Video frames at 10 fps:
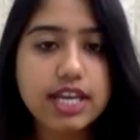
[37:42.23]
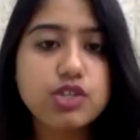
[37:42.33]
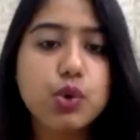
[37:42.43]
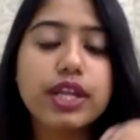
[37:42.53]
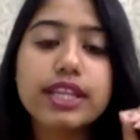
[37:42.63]

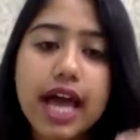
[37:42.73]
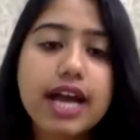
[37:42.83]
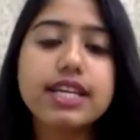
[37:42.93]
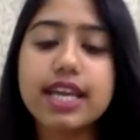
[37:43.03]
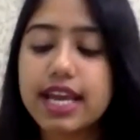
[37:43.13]
So in
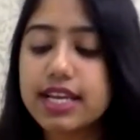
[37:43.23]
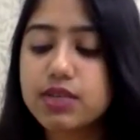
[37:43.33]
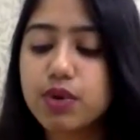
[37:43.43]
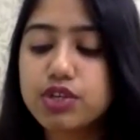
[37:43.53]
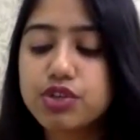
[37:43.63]
that case,
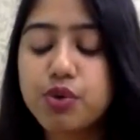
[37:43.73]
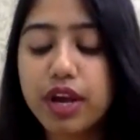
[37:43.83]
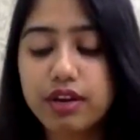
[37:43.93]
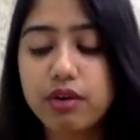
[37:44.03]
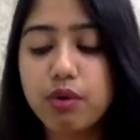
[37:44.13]
what you
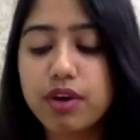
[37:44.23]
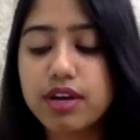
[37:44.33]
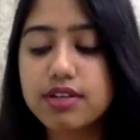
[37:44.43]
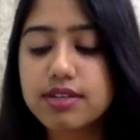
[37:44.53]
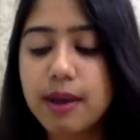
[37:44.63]
can do
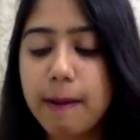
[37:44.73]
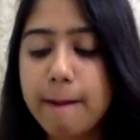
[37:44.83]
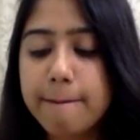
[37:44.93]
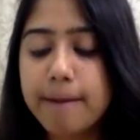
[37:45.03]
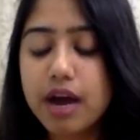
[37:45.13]
is
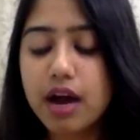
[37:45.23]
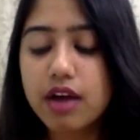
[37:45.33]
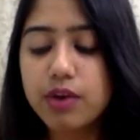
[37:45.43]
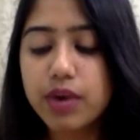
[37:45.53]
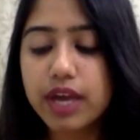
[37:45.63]

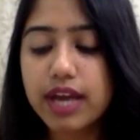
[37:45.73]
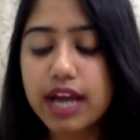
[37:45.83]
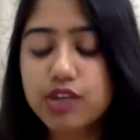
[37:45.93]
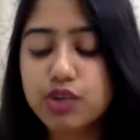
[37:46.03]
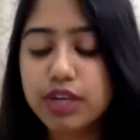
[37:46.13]
you can
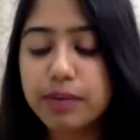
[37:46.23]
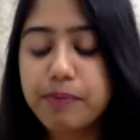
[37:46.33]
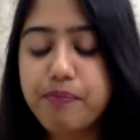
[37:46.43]
actually